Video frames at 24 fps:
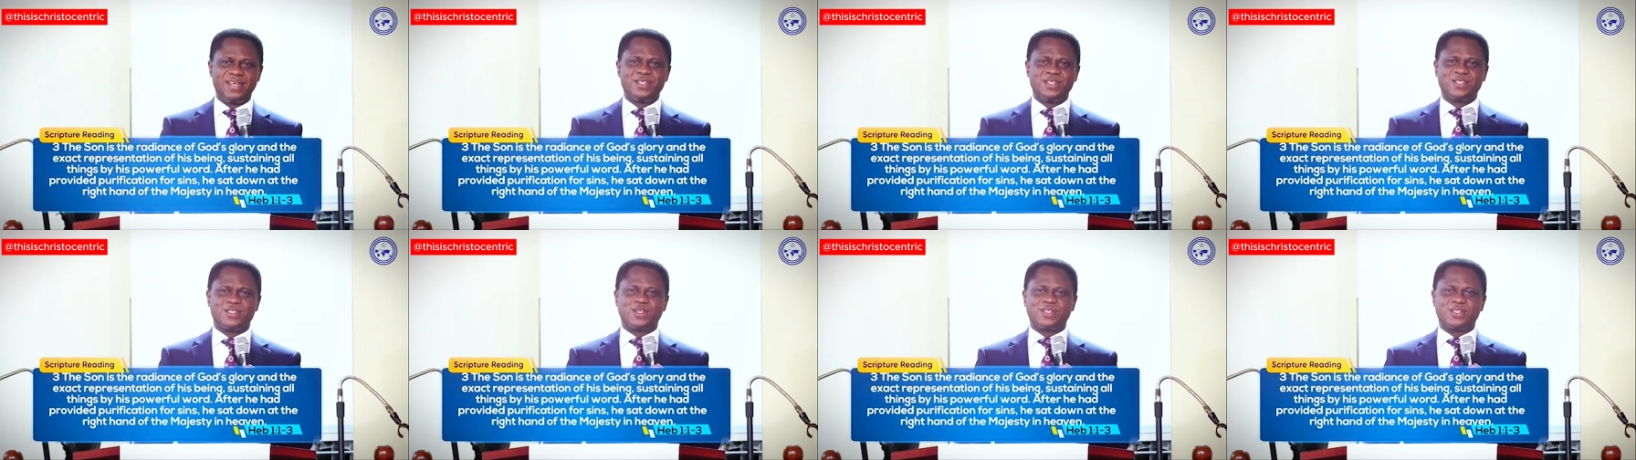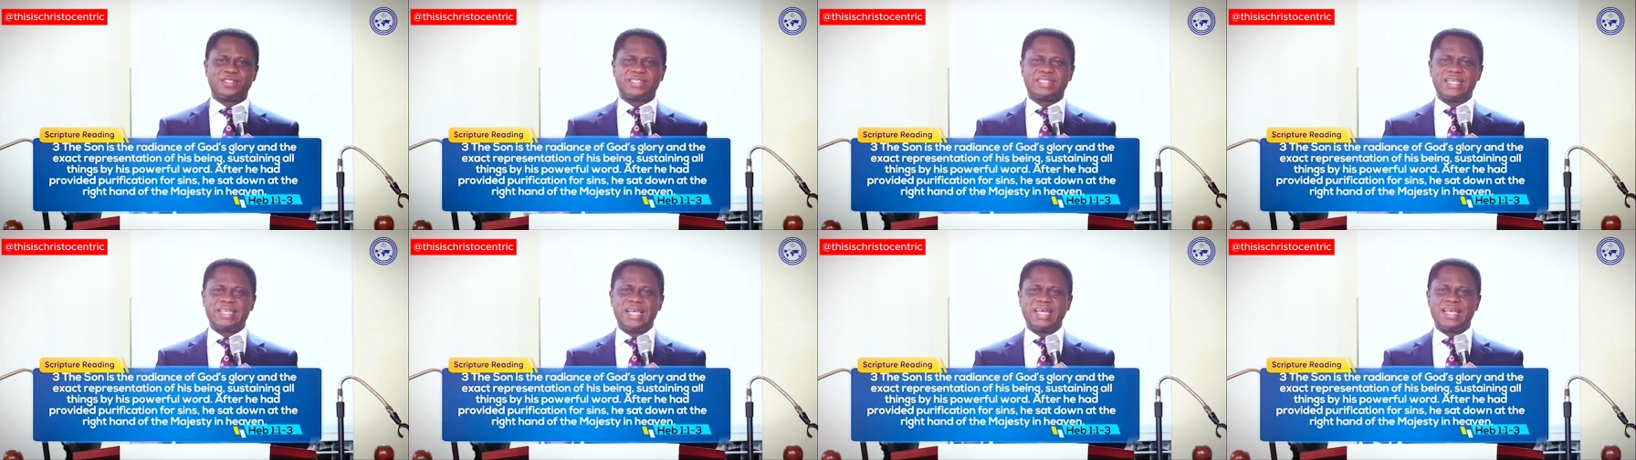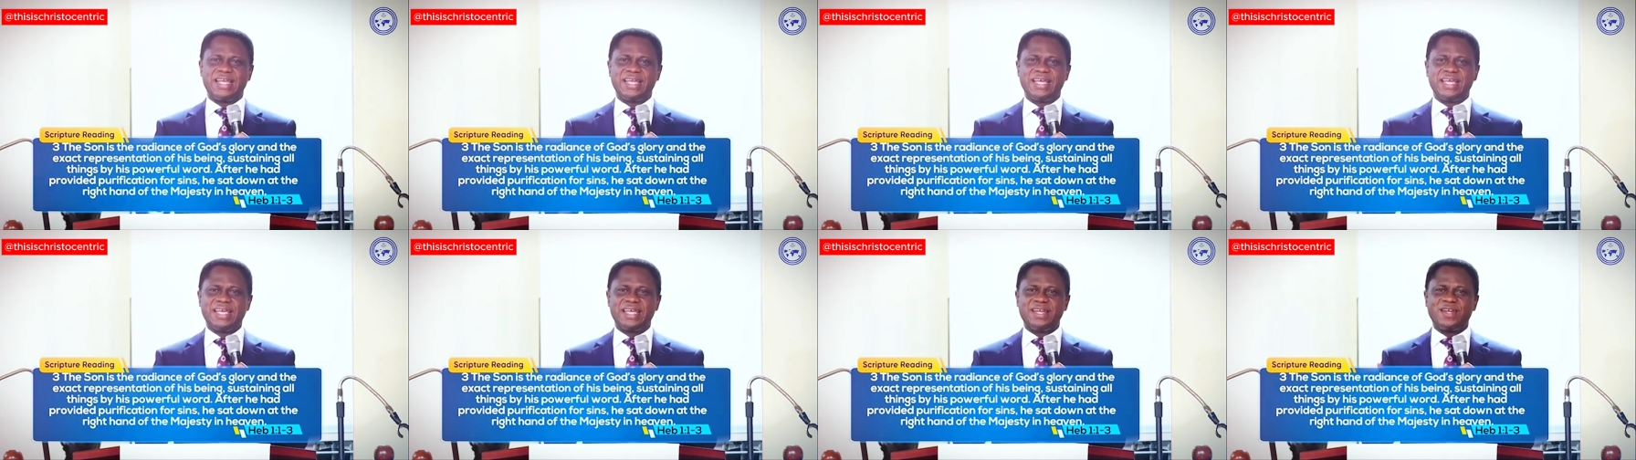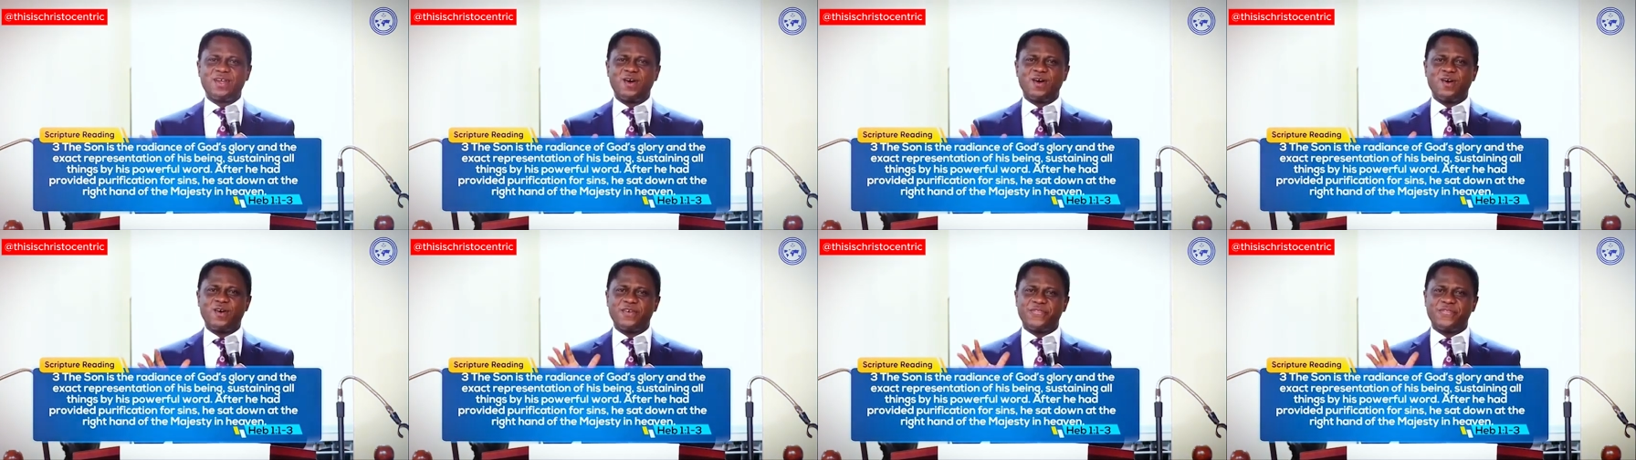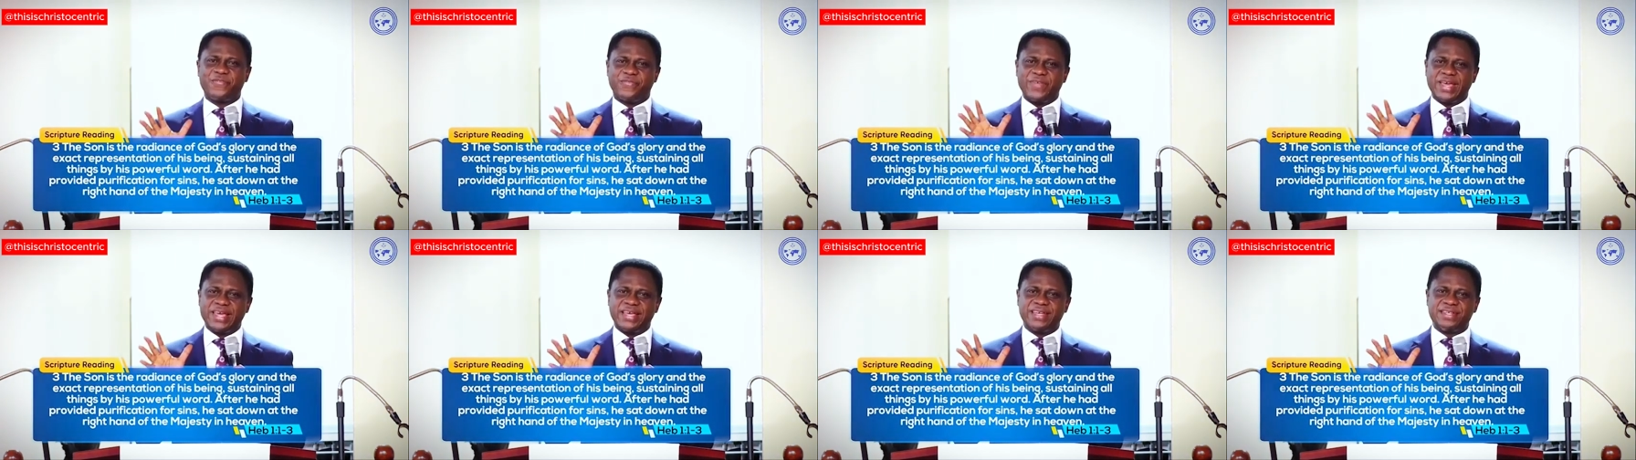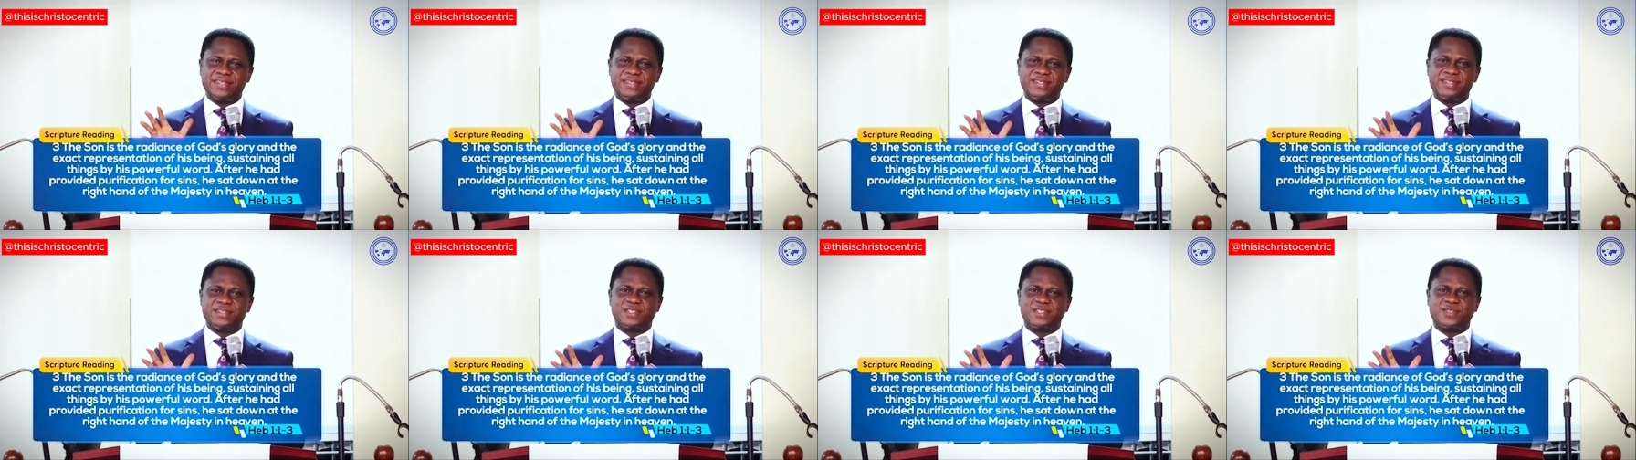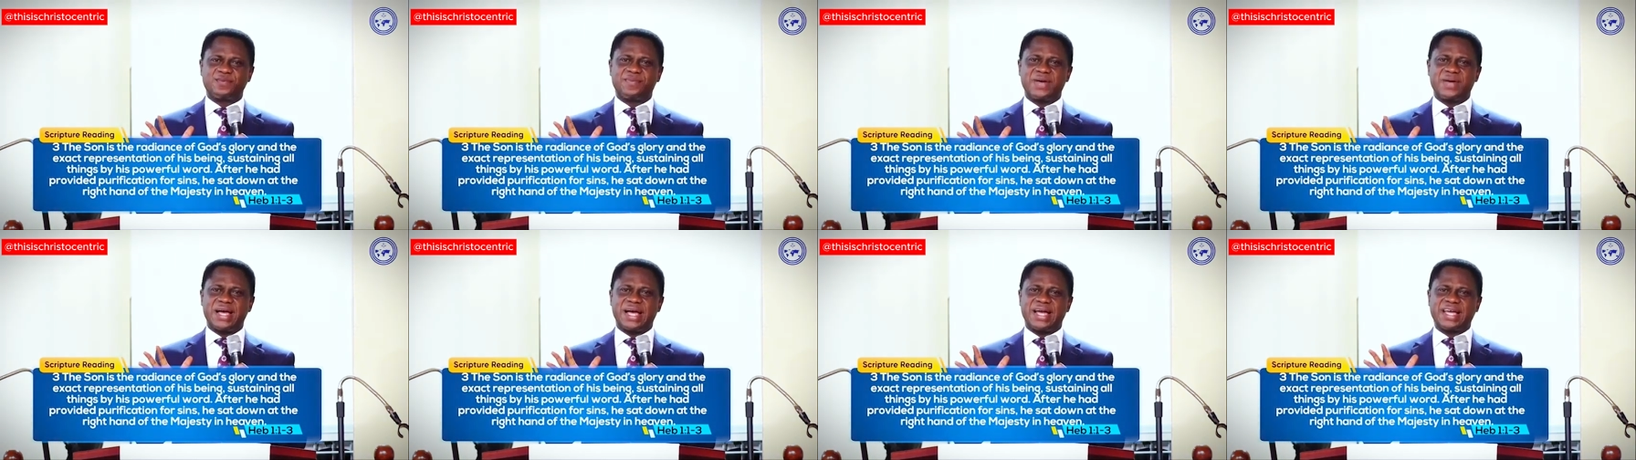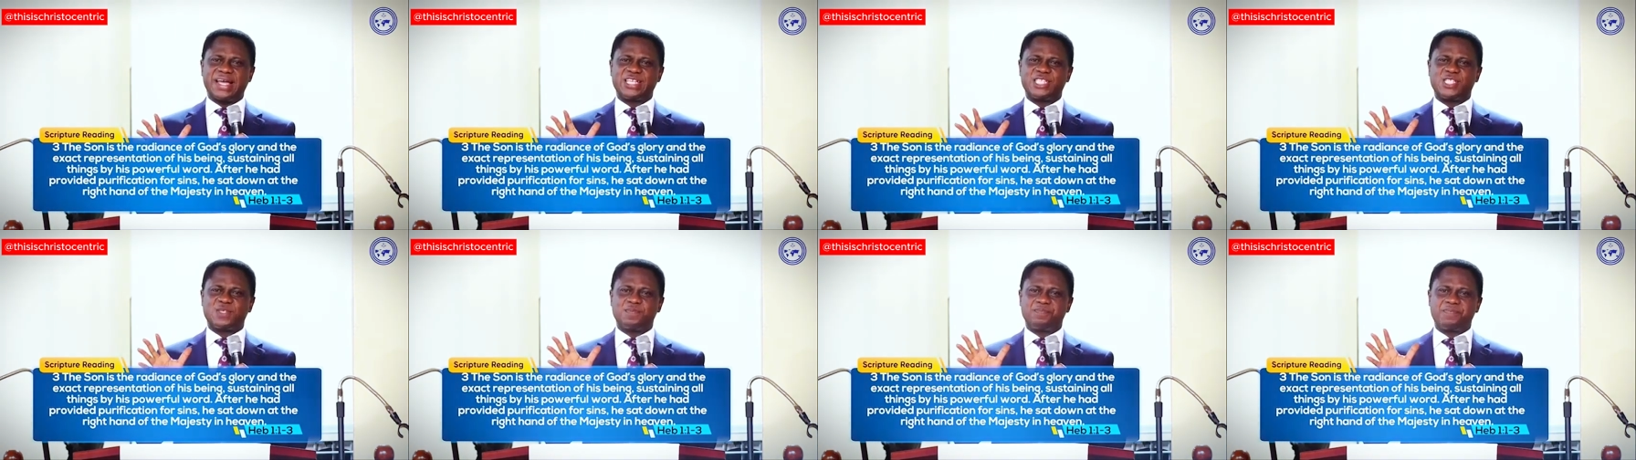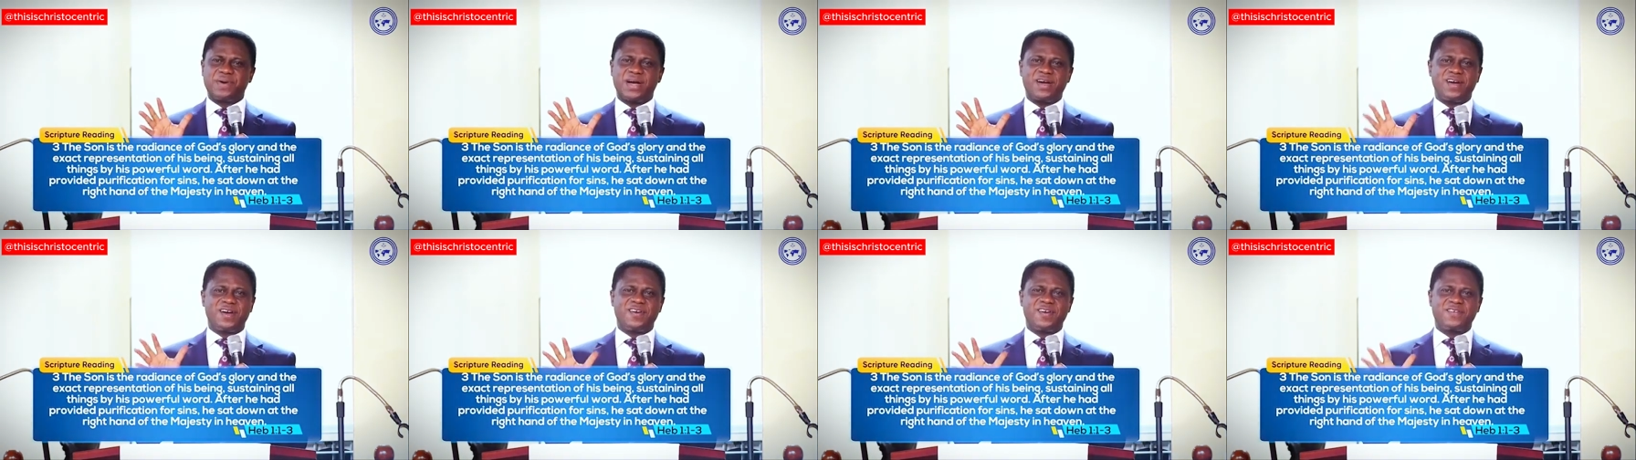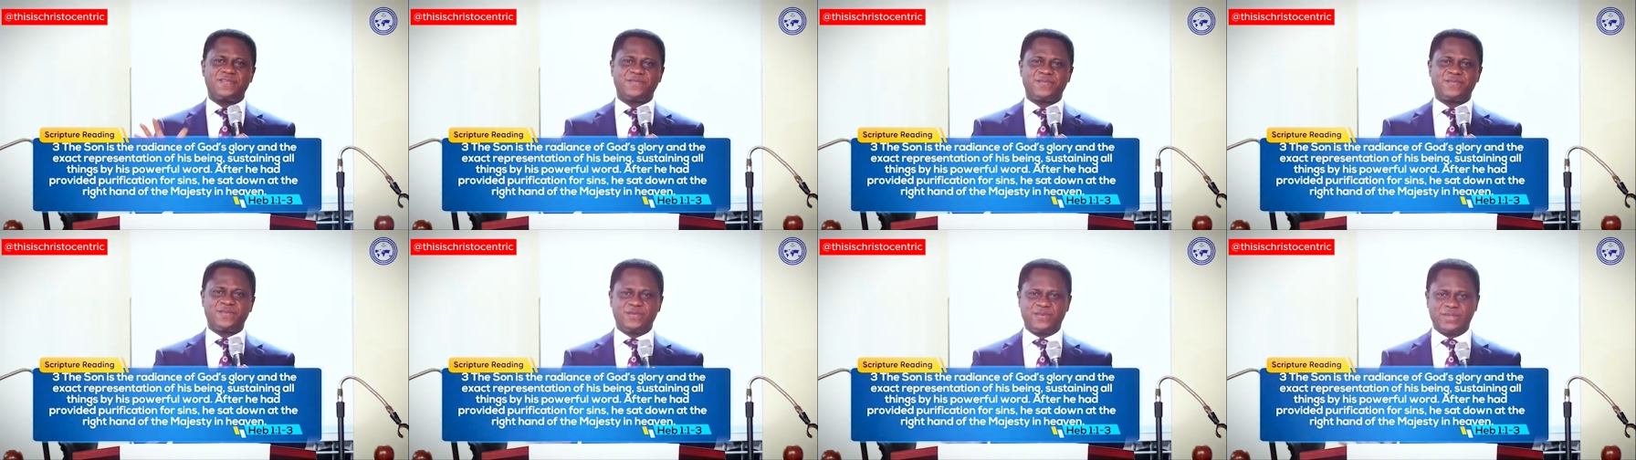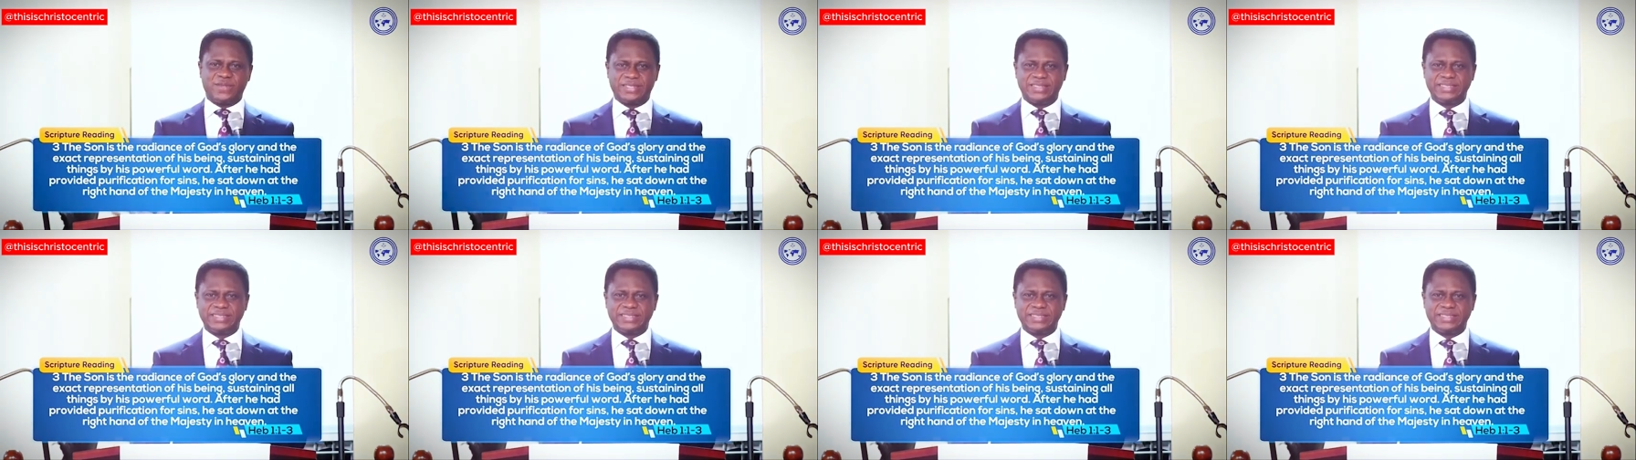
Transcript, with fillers: sustaining all things by his powerful.